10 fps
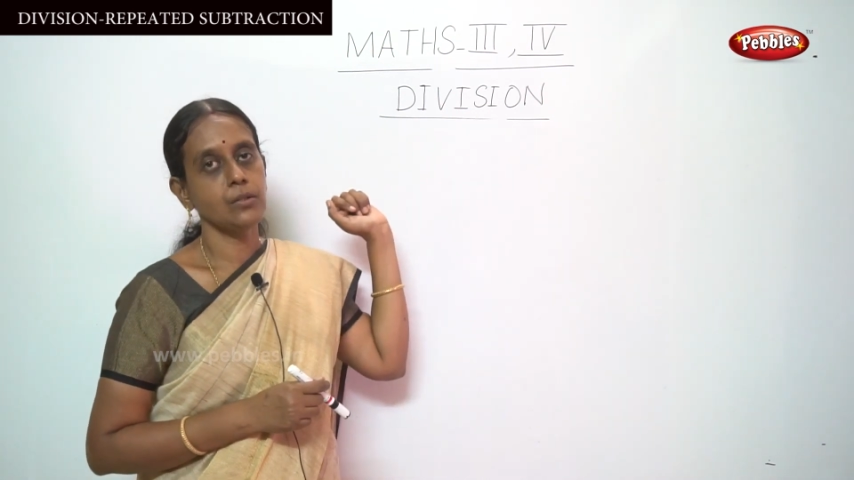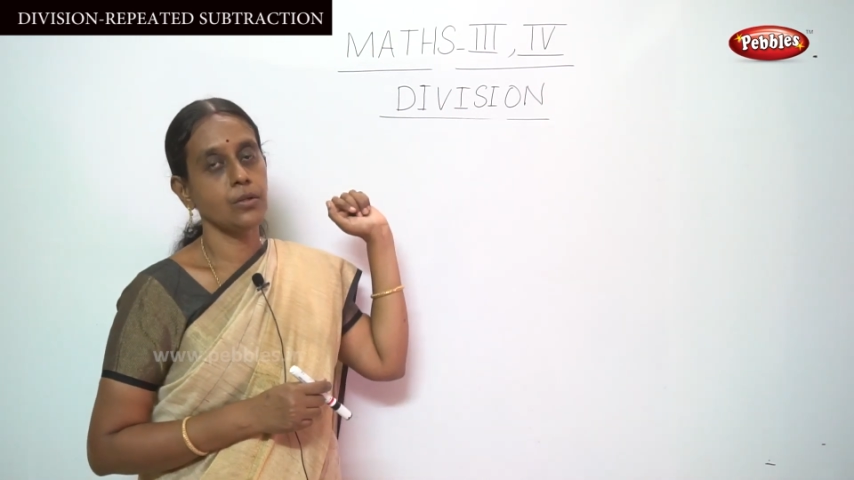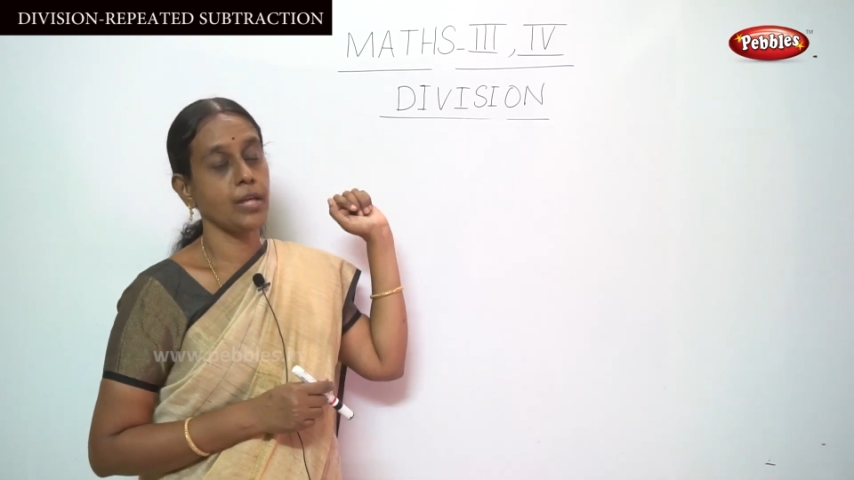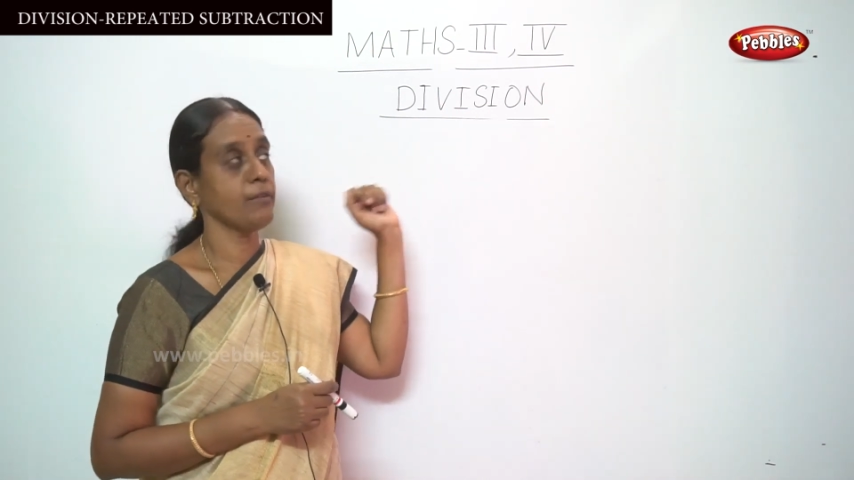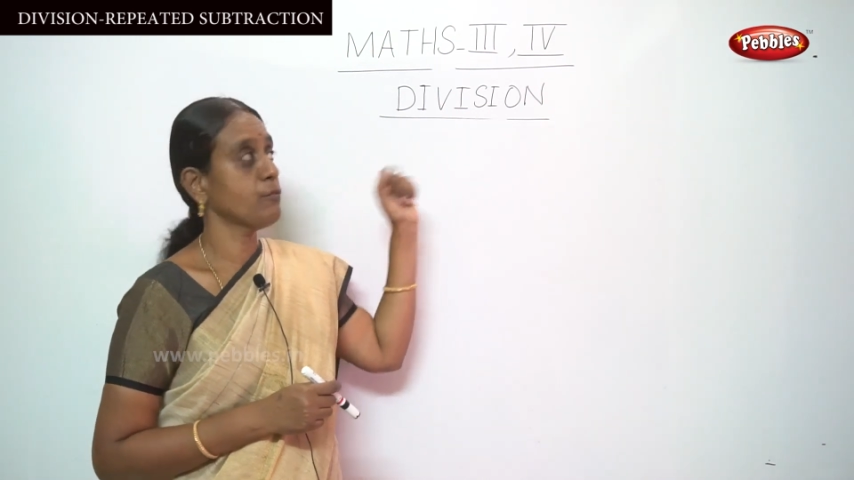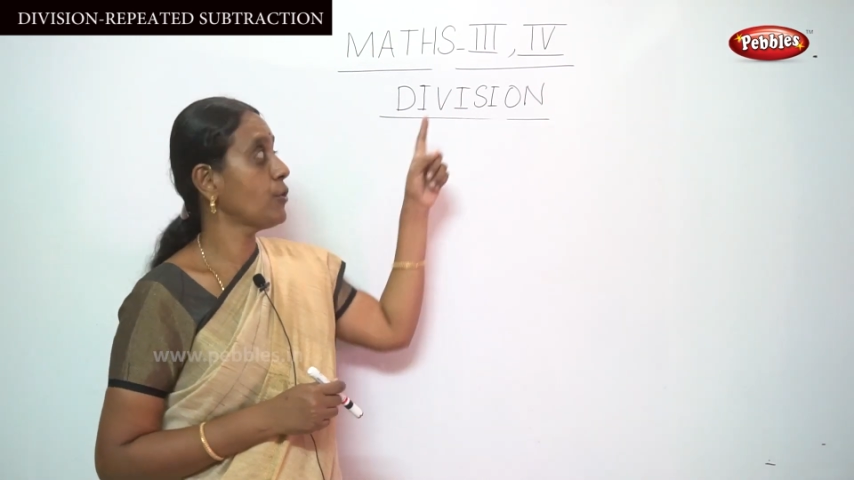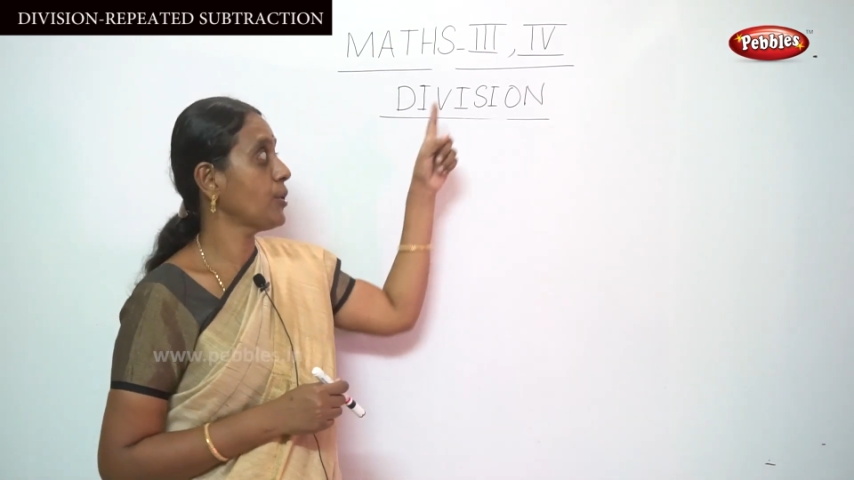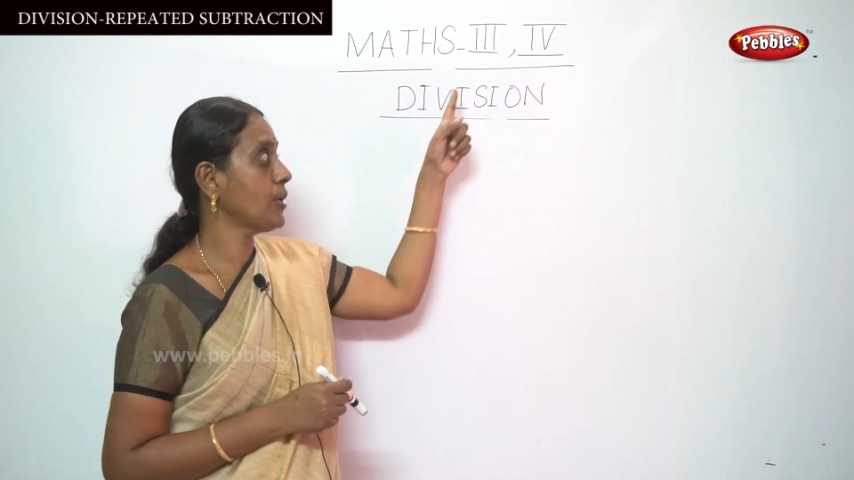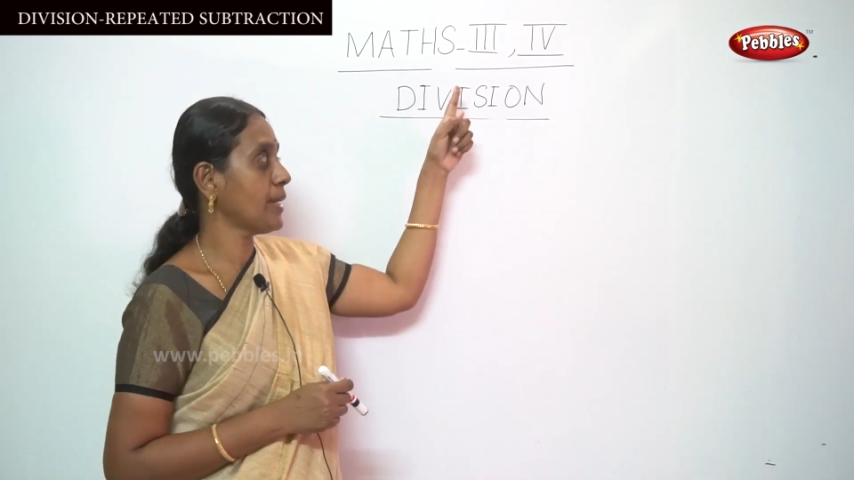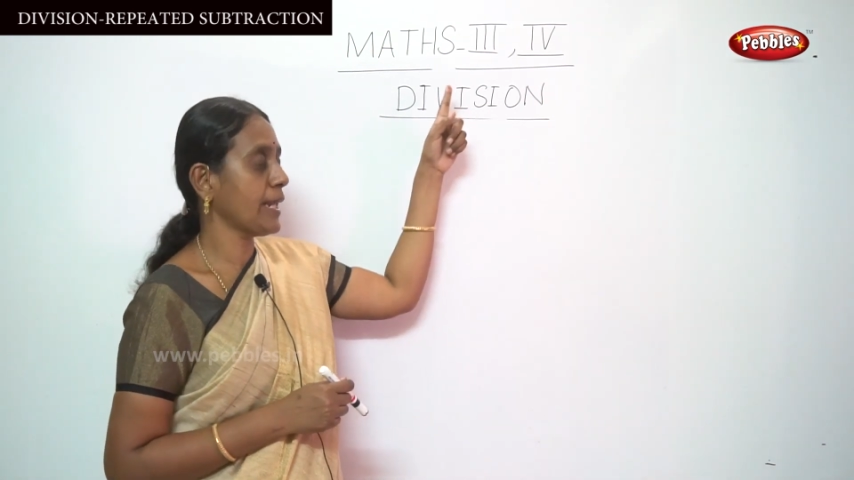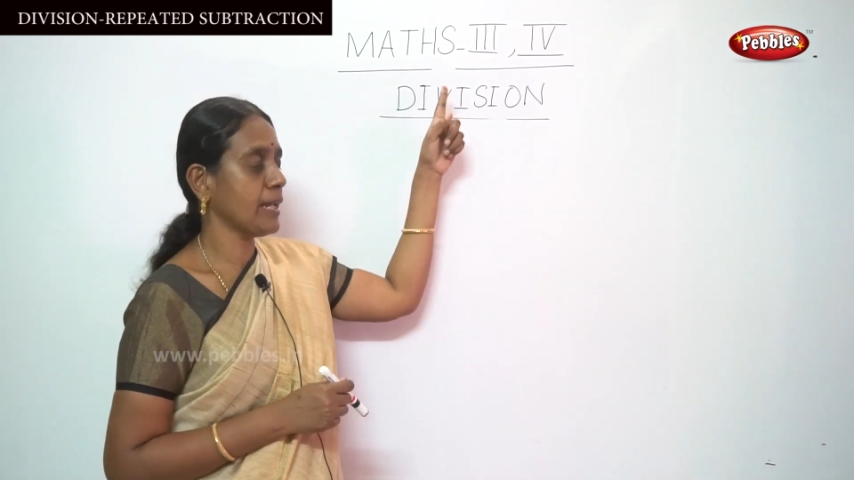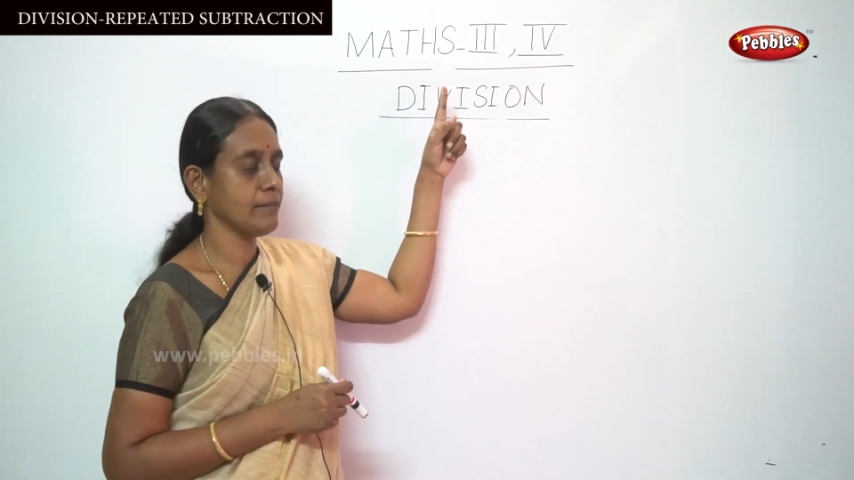okay, for your grade